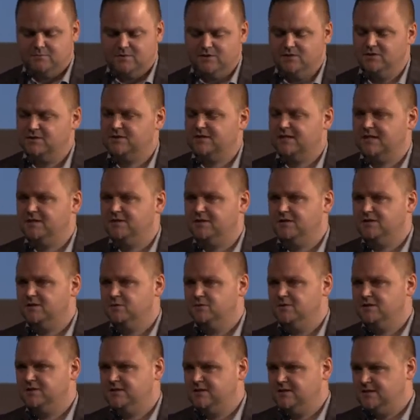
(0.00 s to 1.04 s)
We looked at the
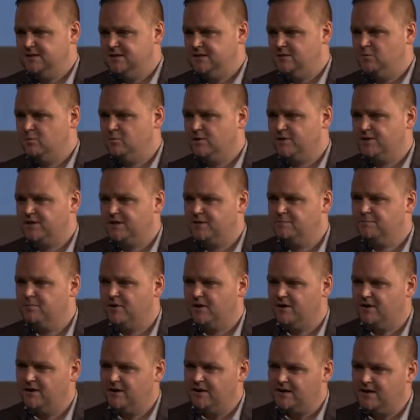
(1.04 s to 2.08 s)
OECD Working
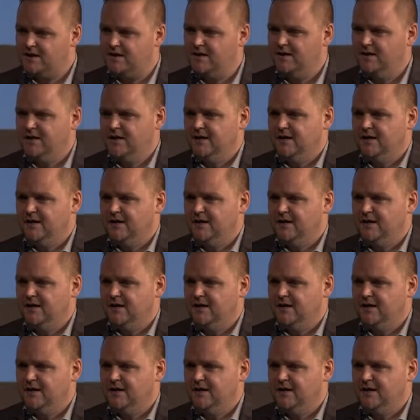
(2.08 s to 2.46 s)
Party